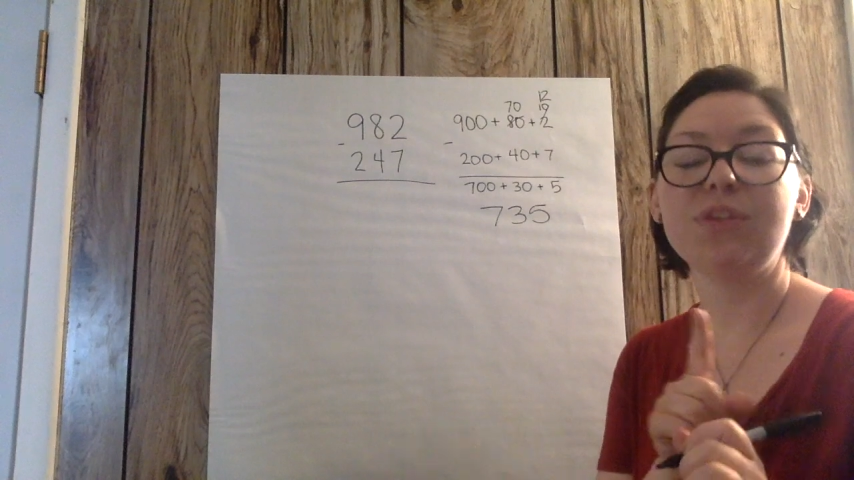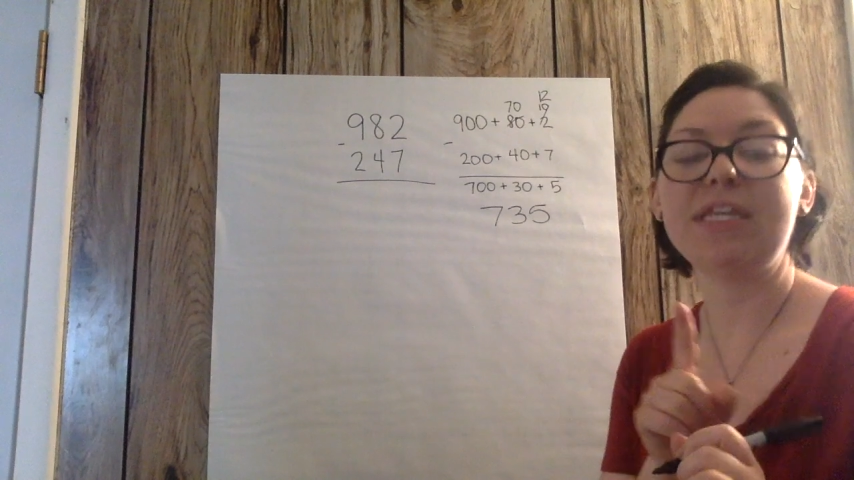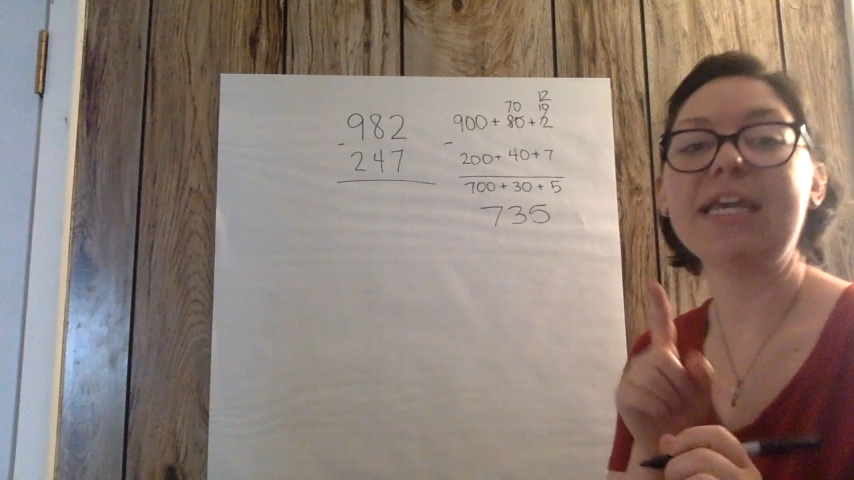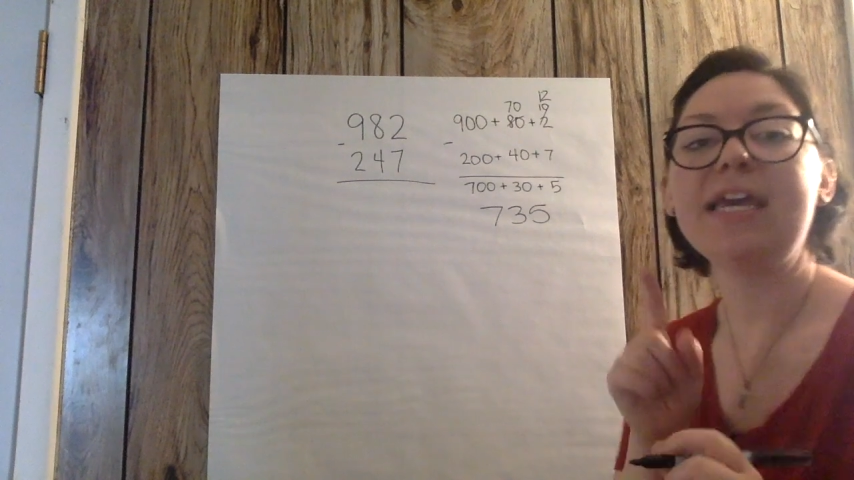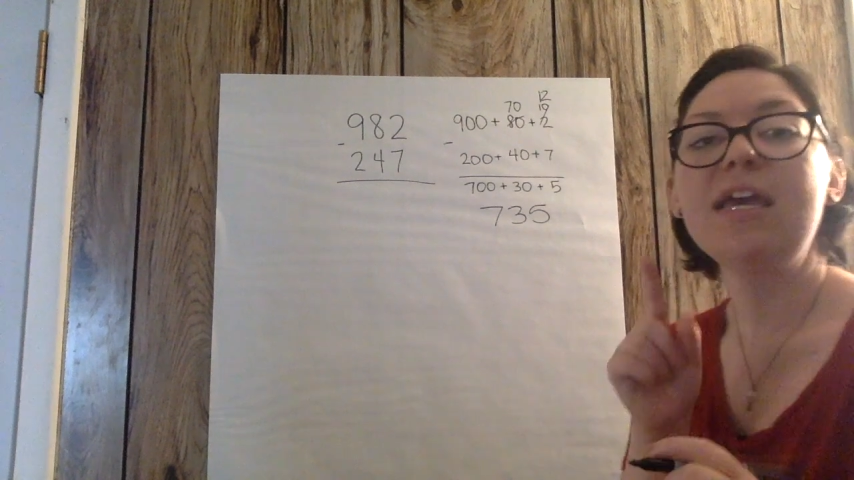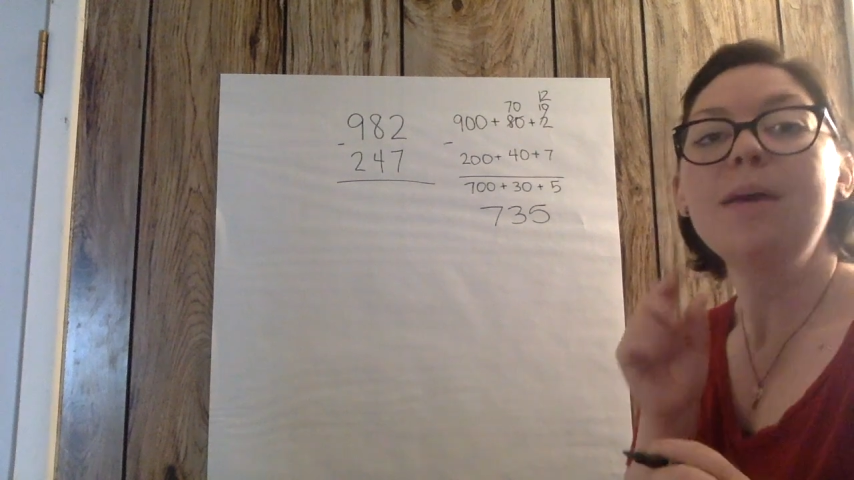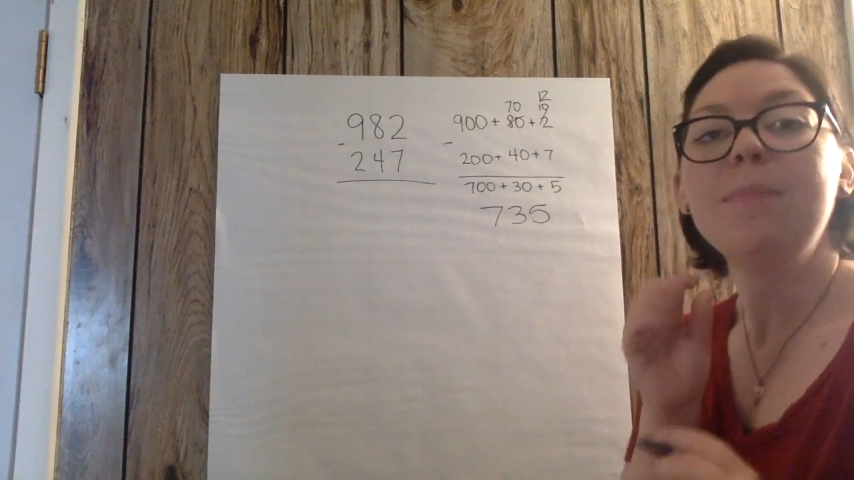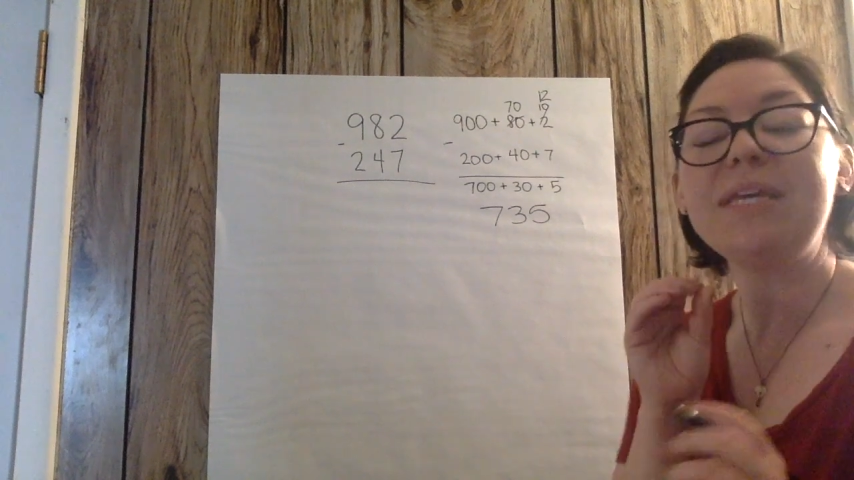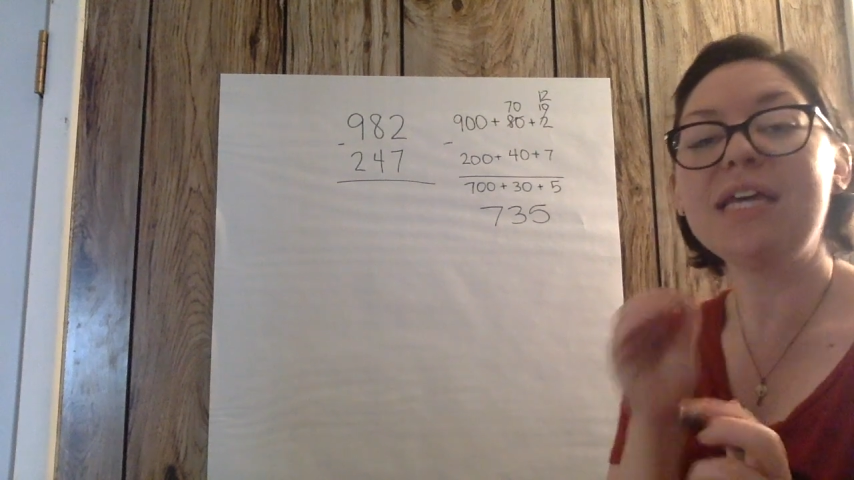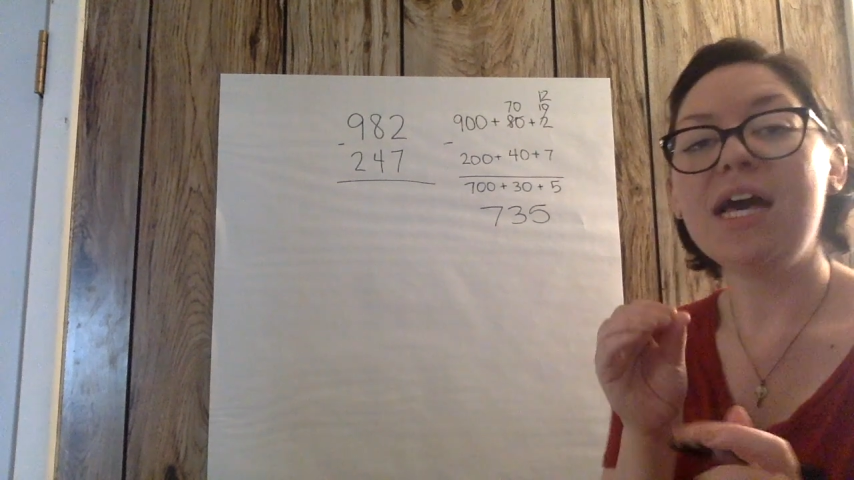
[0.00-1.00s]
thing.
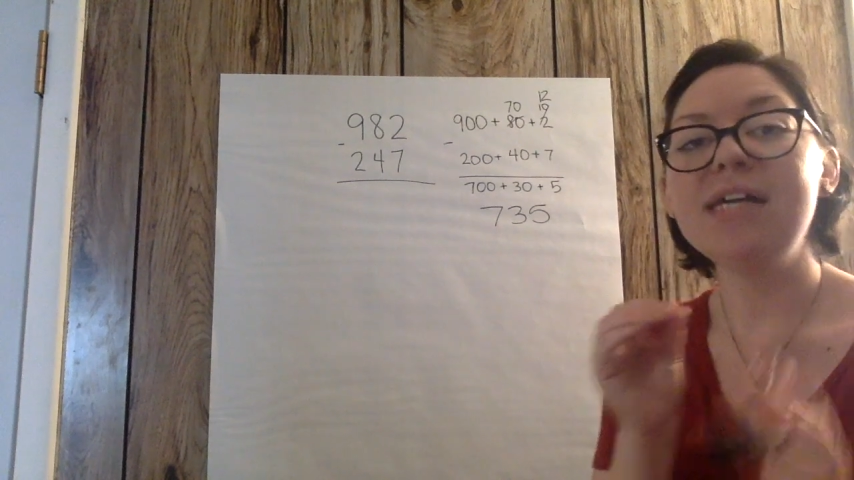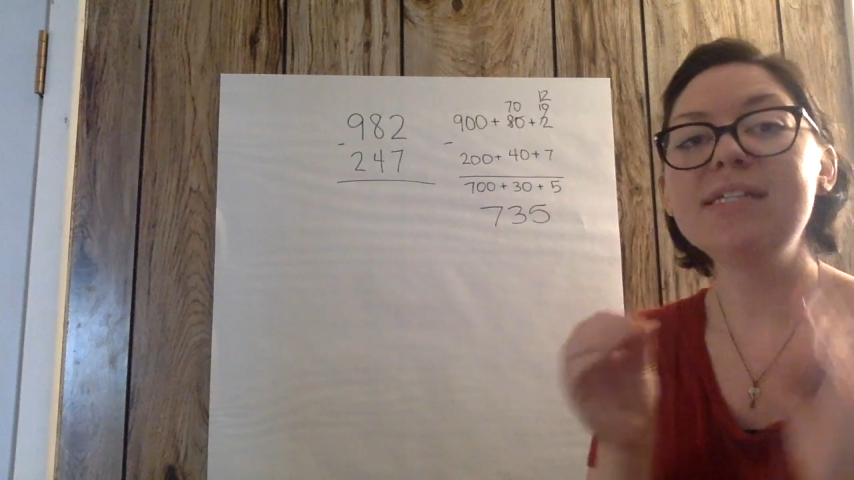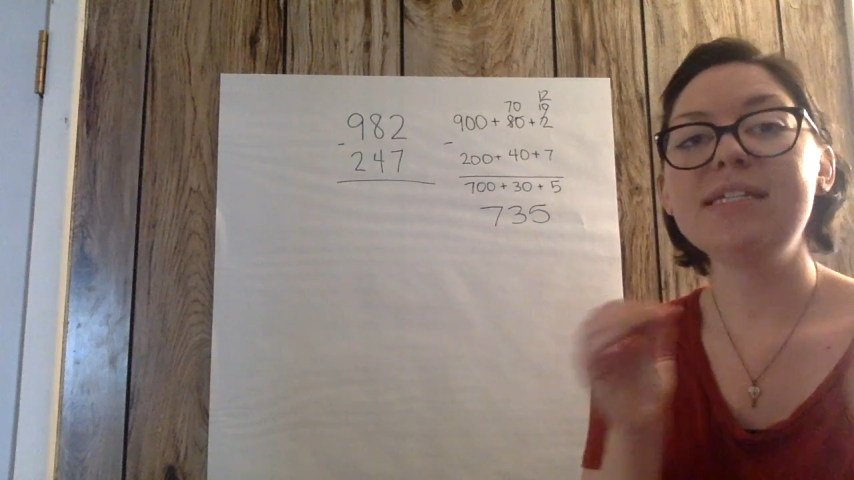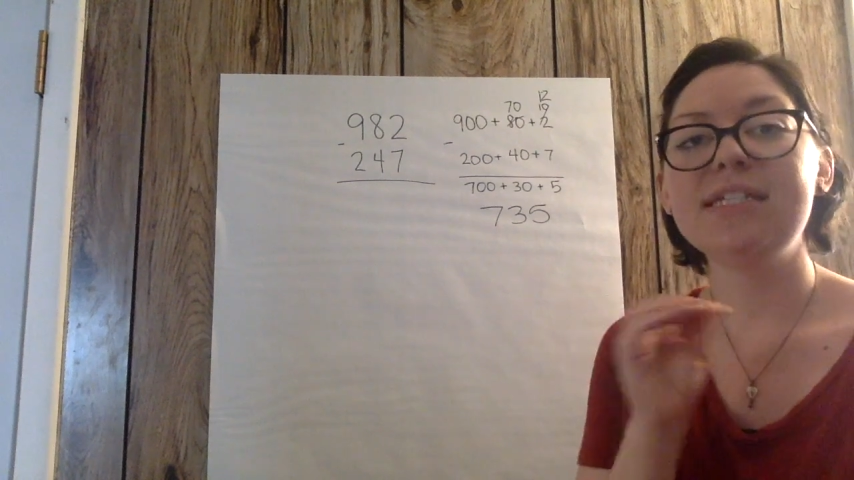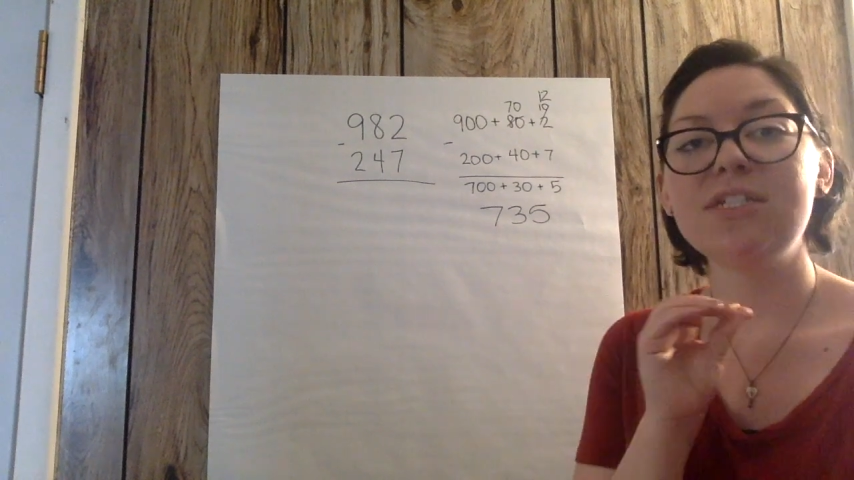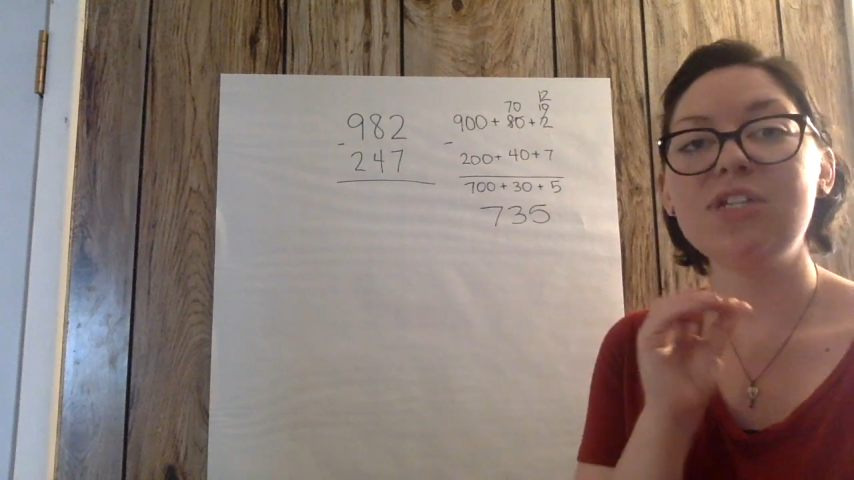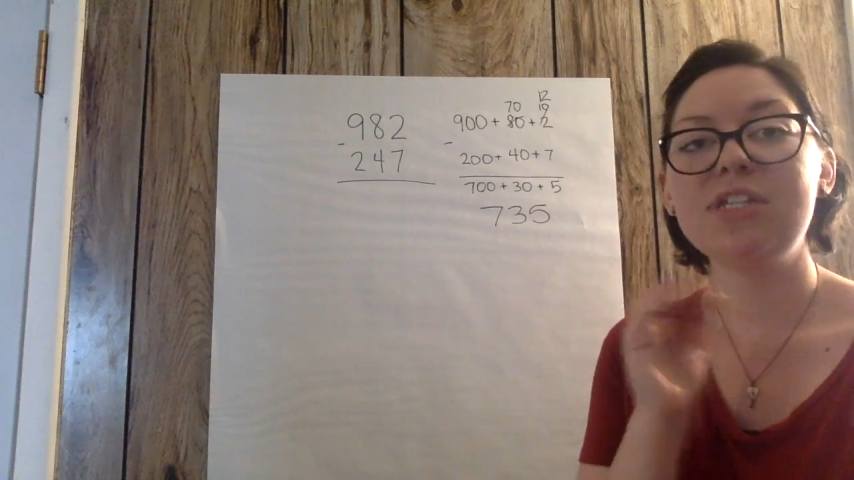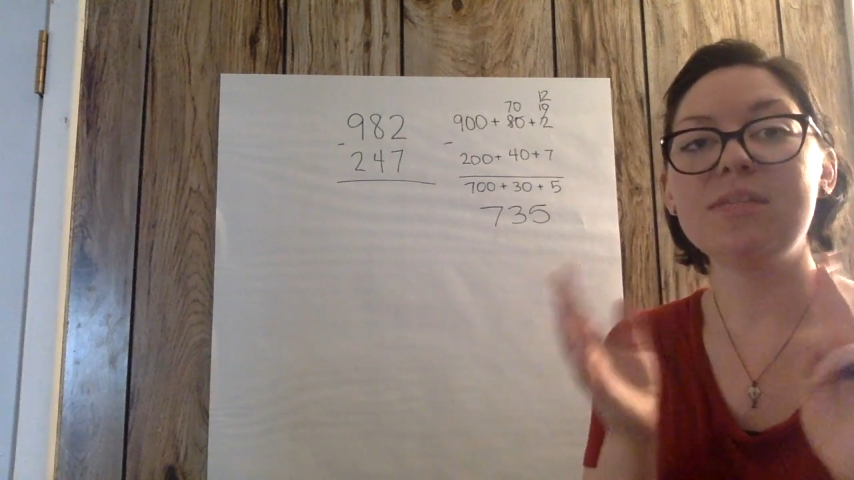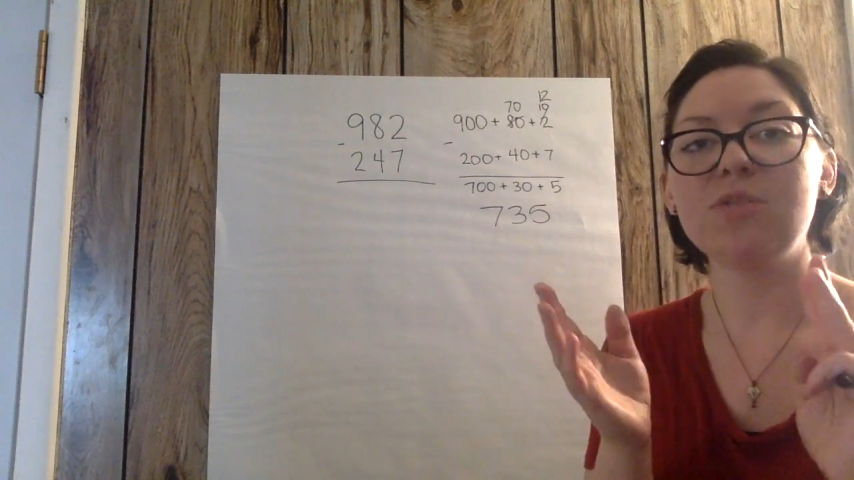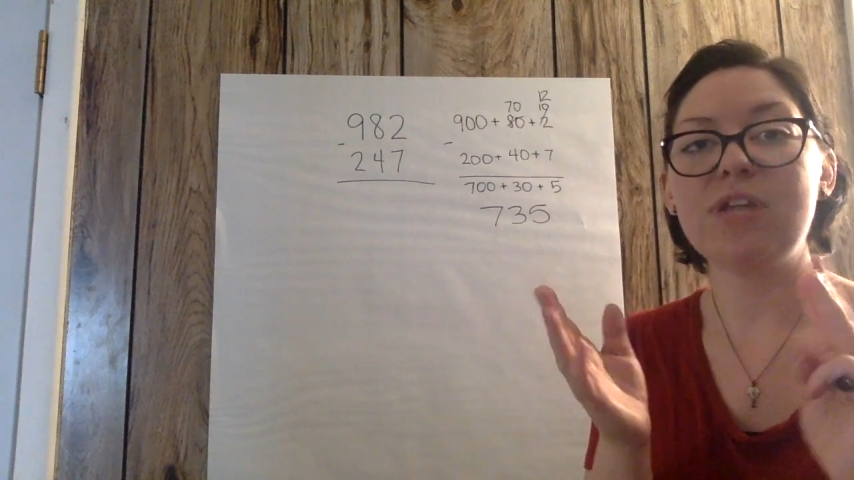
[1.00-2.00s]
Because addition
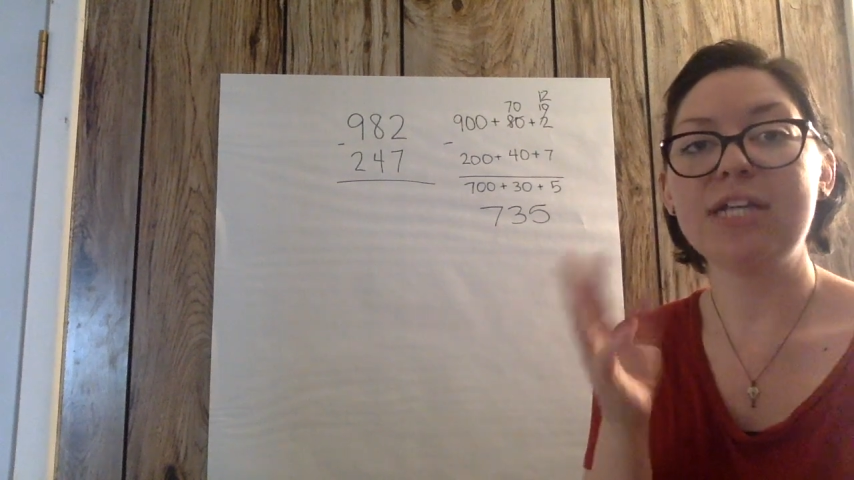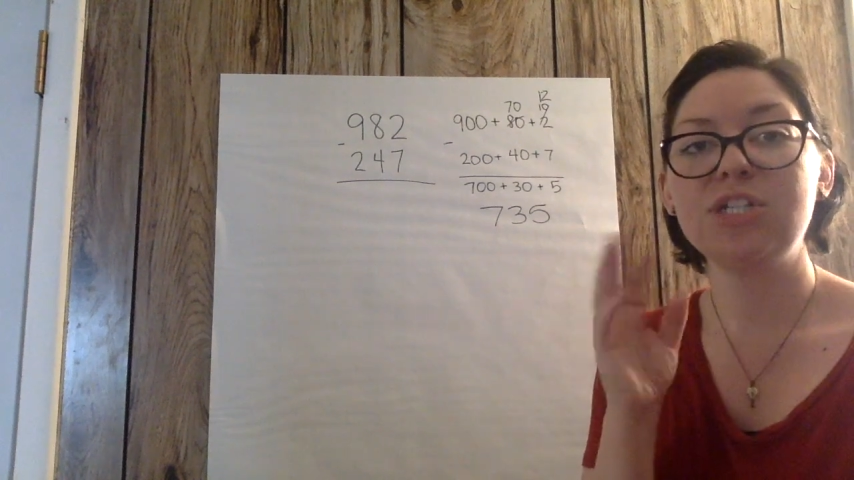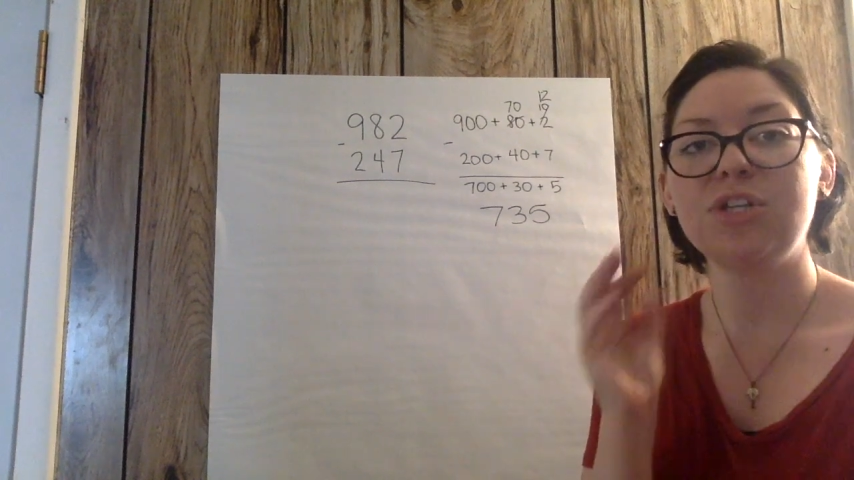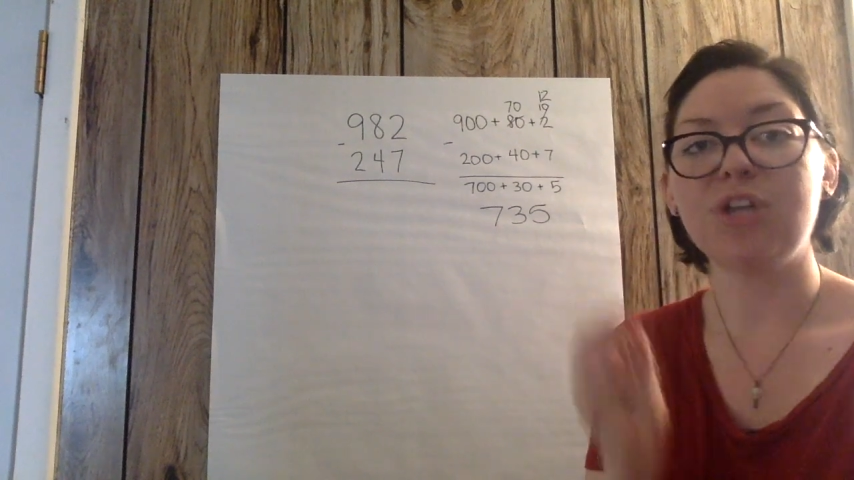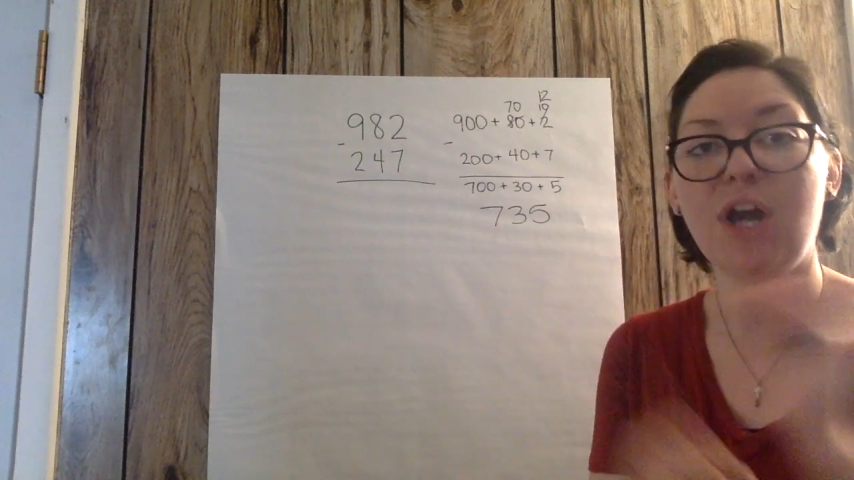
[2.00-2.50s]
and subtraction are